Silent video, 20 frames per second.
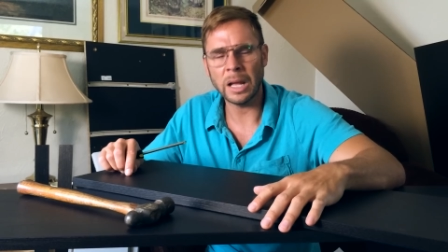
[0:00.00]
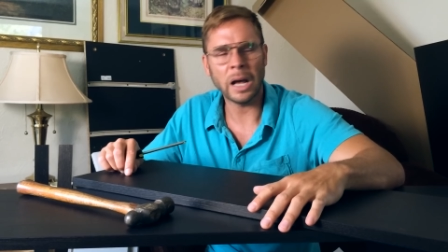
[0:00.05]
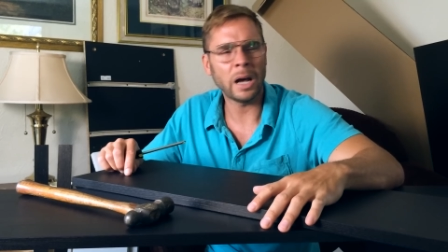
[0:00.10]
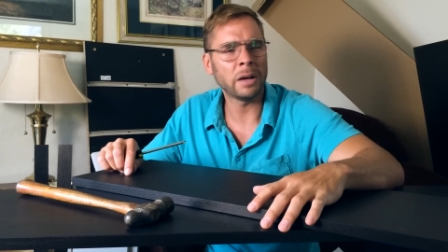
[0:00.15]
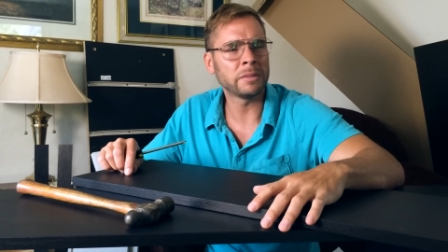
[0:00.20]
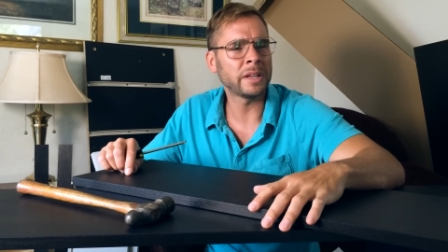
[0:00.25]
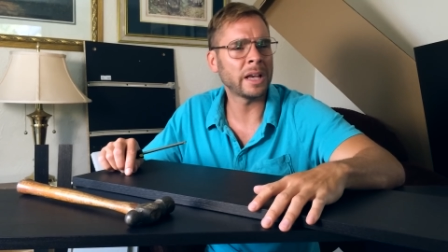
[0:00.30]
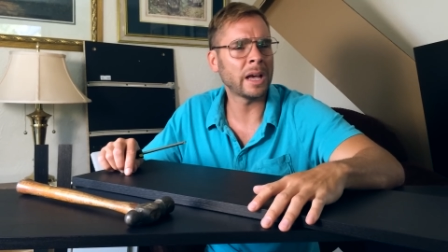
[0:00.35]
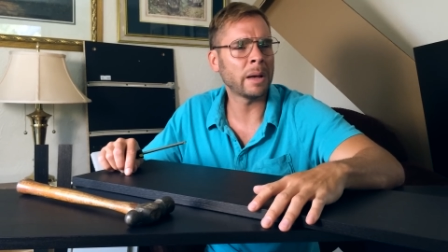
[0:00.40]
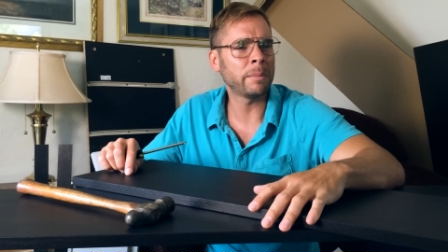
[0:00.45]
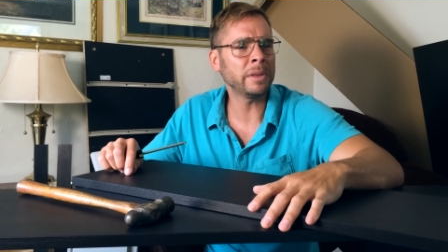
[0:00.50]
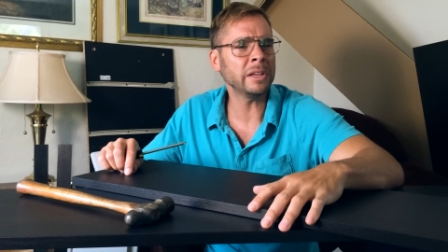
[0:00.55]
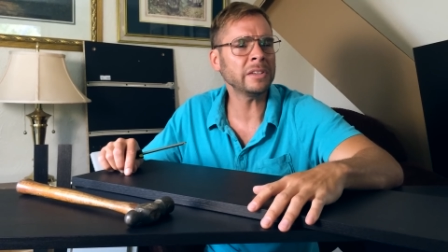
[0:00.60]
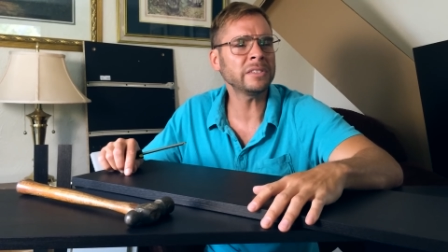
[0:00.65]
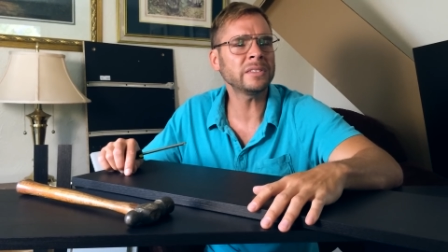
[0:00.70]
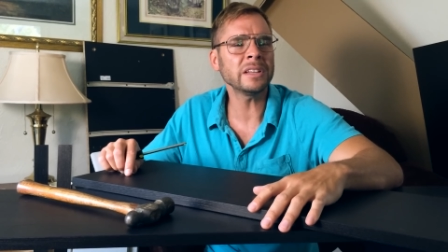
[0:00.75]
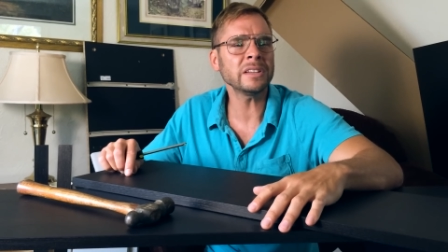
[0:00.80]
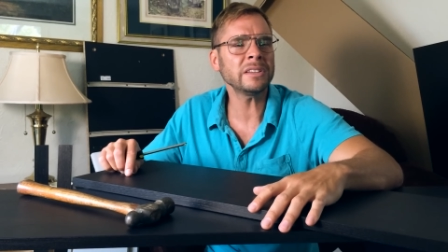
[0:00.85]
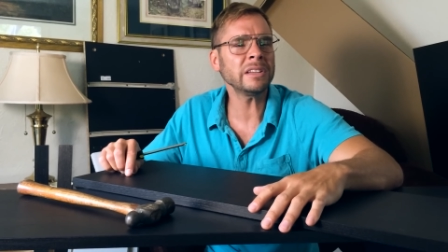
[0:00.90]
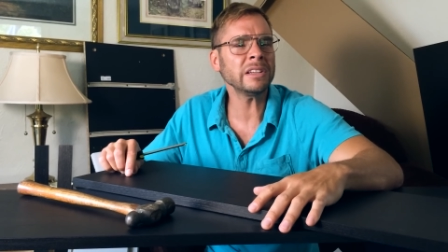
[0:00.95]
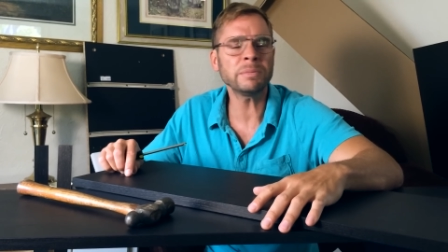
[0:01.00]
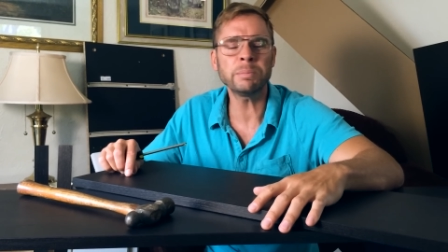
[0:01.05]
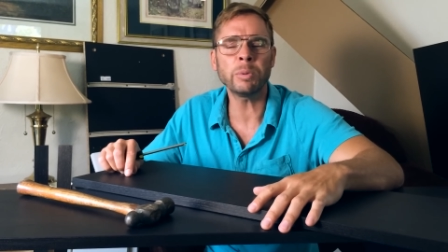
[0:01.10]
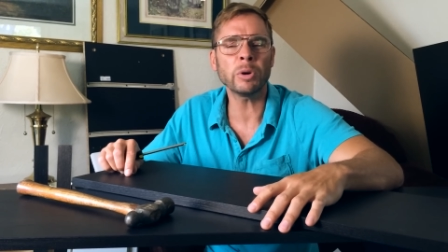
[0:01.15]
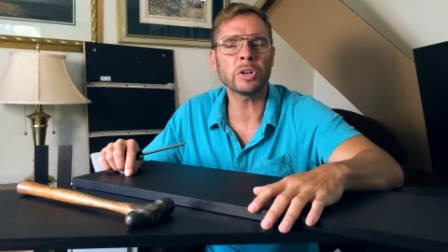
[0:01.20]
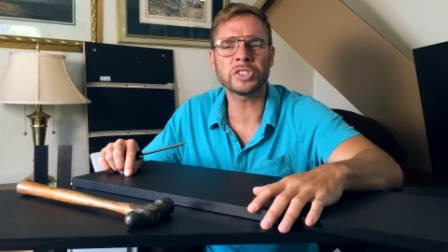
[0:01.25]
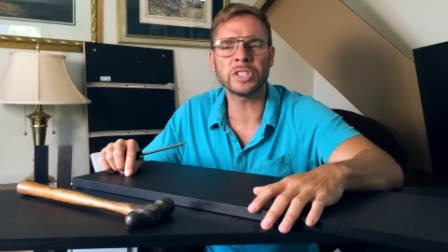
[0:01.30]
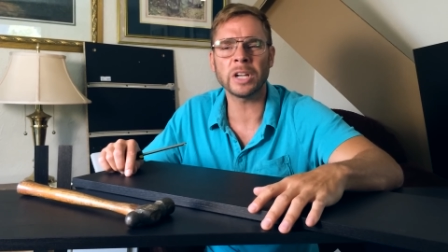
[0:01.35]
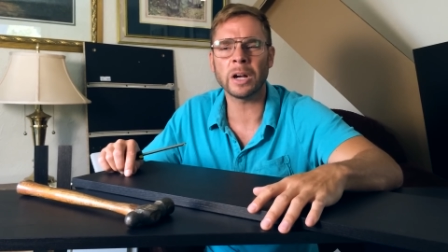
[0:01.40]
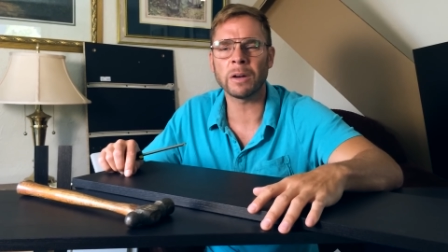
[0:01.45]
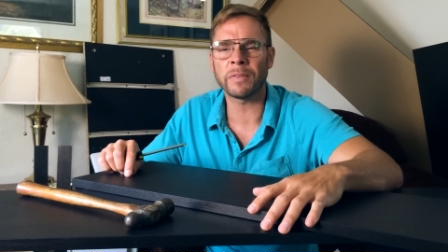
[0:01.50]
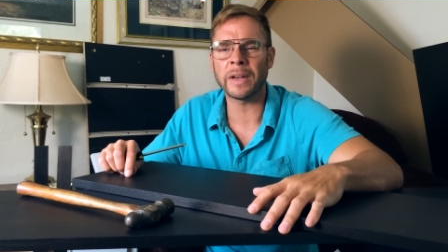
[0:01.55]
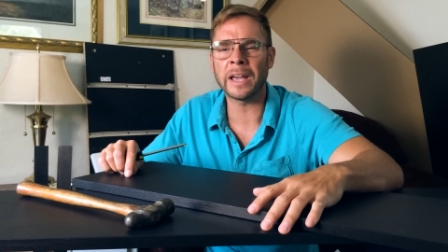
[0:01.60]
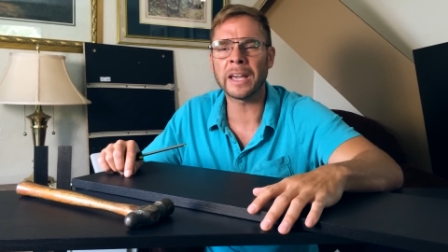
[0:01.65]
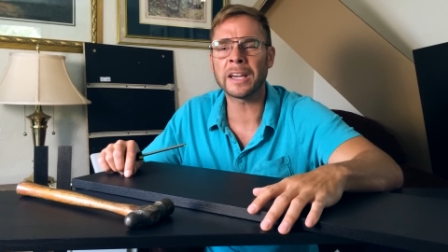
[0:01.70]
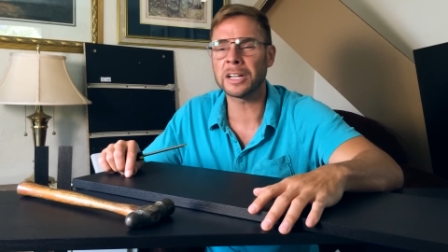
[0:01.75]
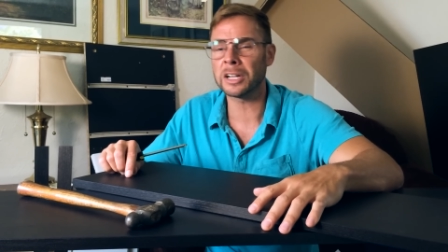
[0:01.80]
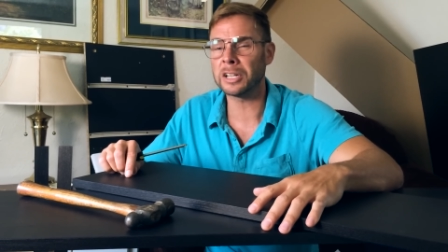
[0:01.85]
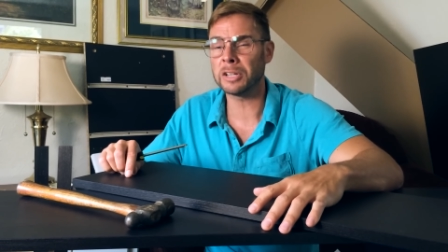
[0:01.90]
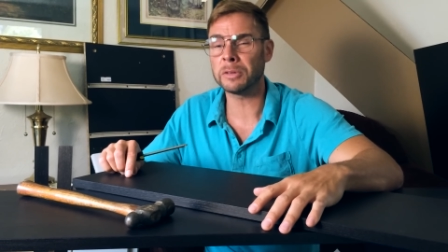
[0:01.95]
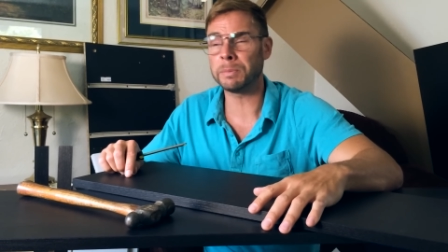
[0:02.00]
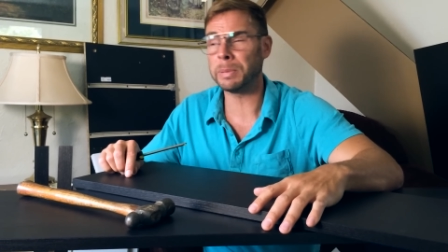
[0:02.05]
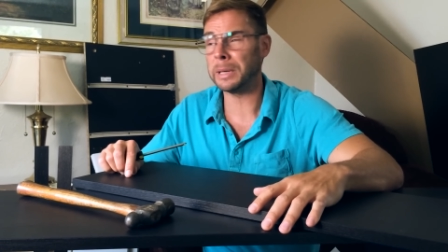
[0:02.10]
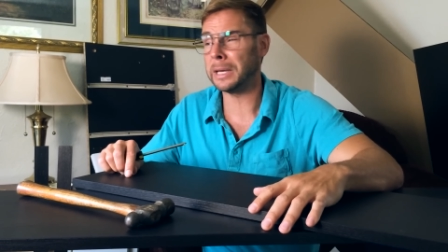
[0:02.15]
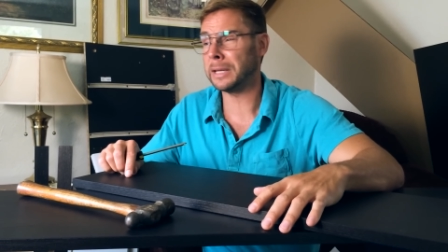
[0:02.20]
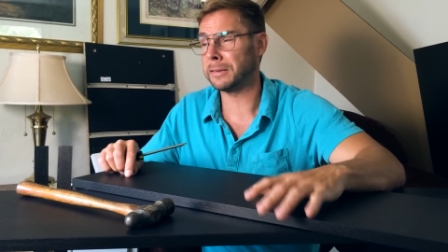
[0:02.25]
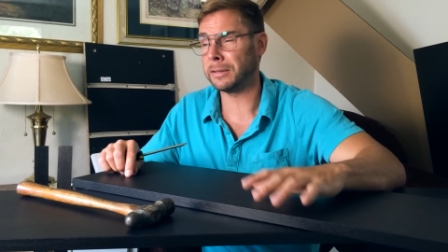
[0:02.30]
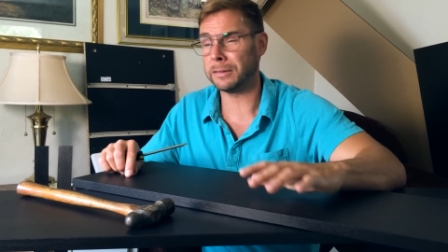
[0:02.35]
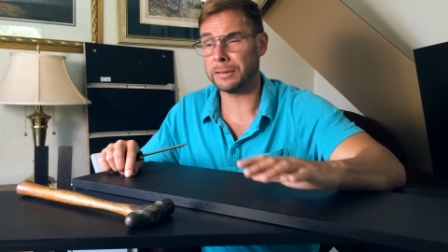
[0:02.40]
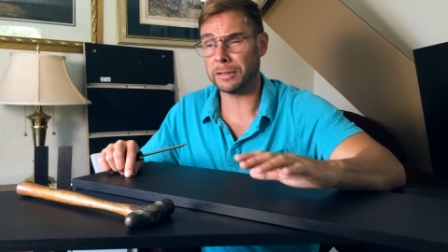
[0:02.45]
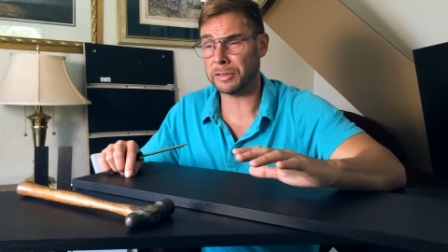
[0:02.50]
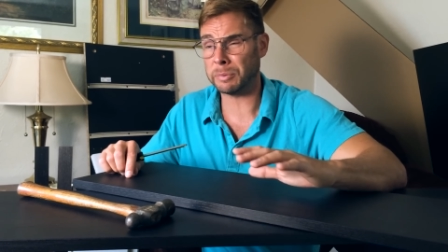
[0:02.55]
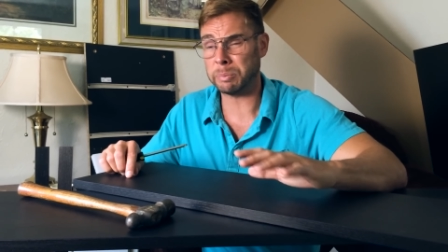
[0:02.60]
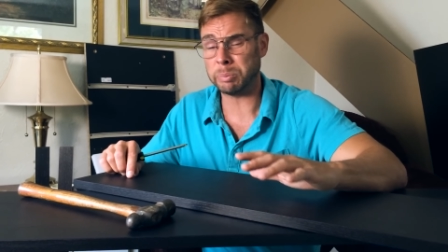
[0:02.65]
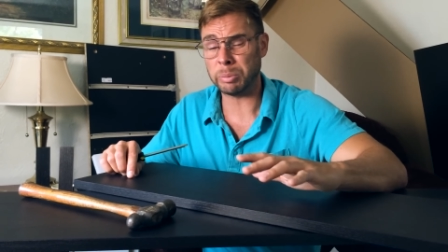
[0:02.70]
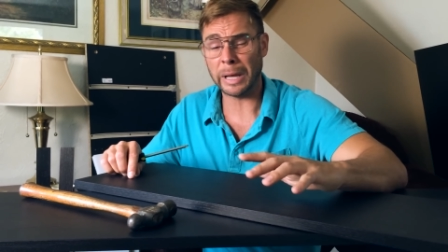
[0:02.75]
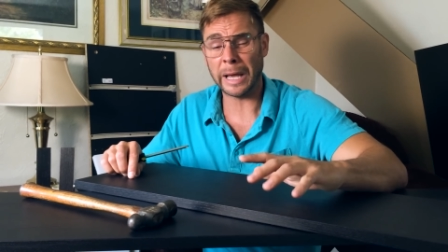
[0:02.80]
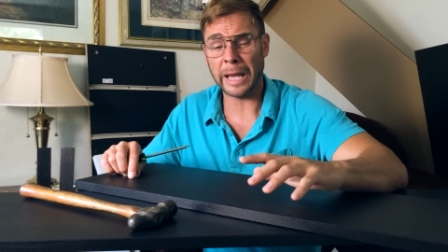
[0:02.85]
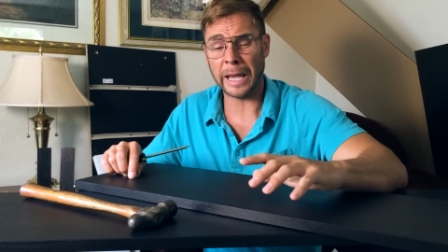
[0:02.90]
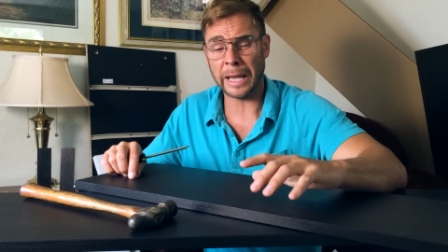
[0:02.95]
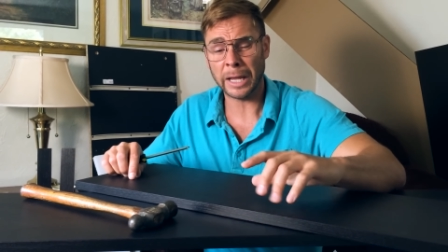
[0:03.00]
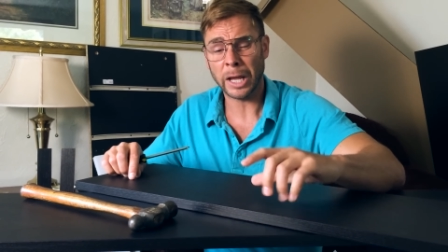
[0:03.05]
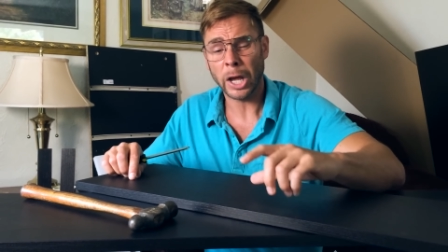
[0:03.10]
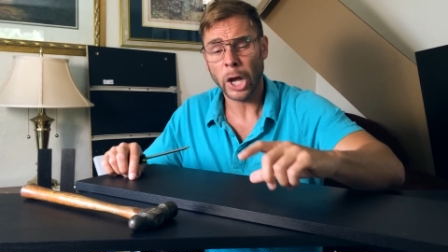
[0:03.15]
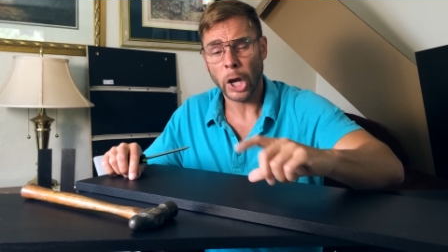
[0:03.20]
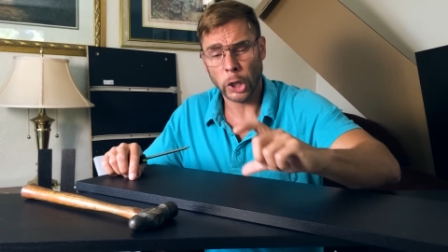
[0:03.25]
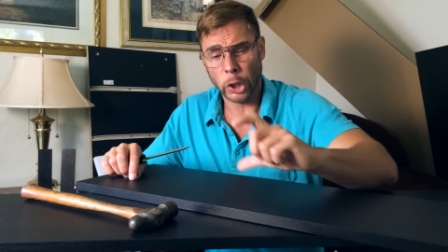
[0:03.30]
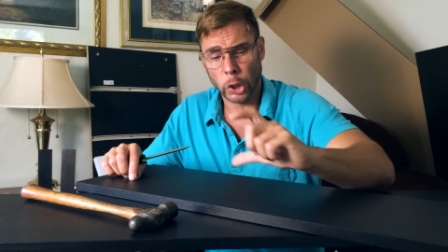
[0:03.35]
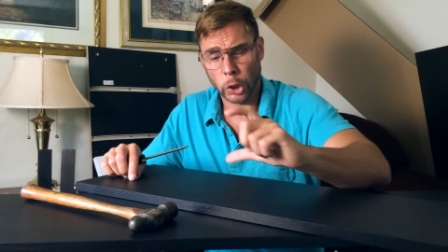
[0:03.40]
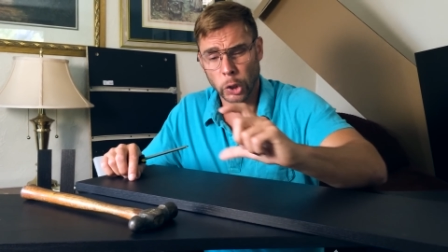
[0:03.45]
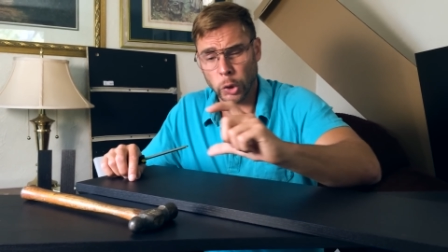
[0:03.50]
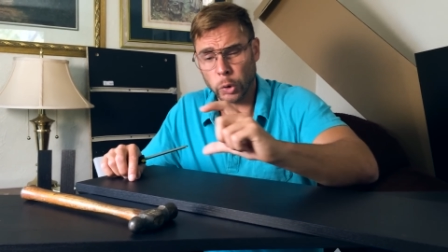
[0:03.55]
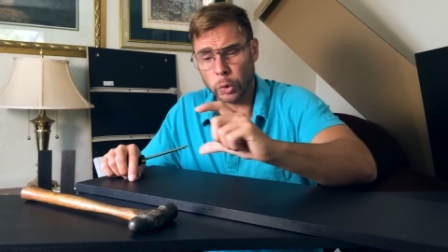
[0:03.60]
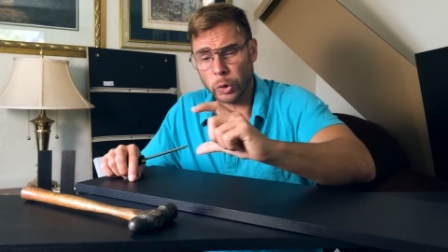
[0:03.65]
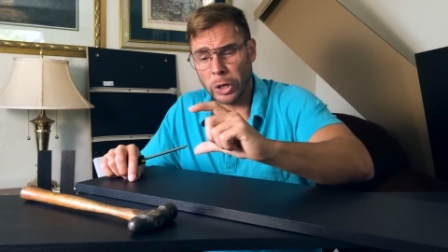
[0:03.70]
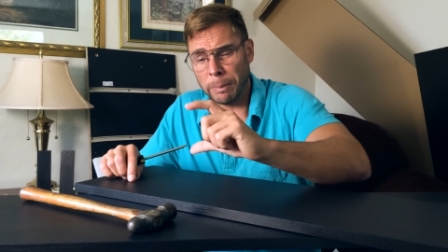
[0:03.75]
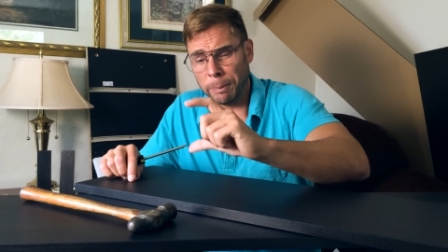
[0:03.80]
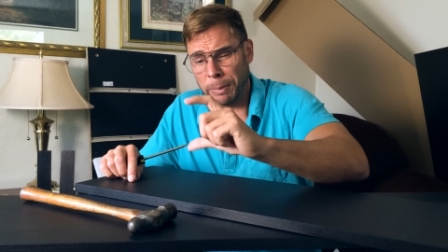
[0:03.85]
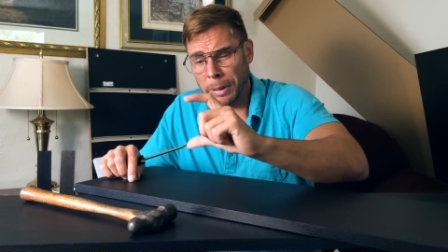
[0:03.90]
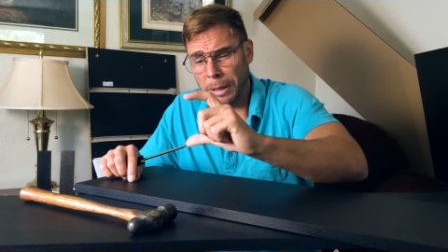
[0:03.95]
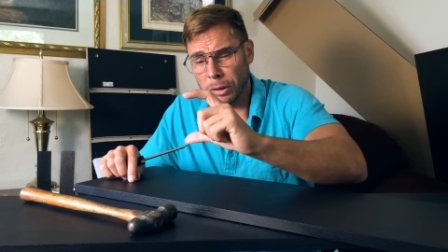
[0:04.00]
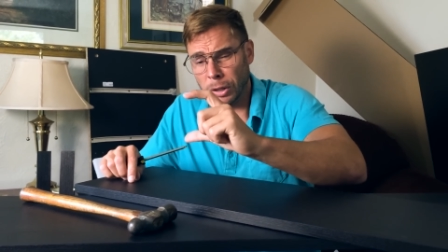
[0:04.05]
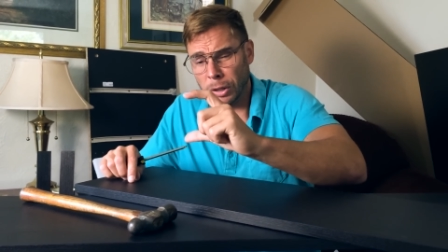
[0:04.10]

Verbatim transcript: Now, Deb, this, this, this bookshelf ain't gonna be to display your creepy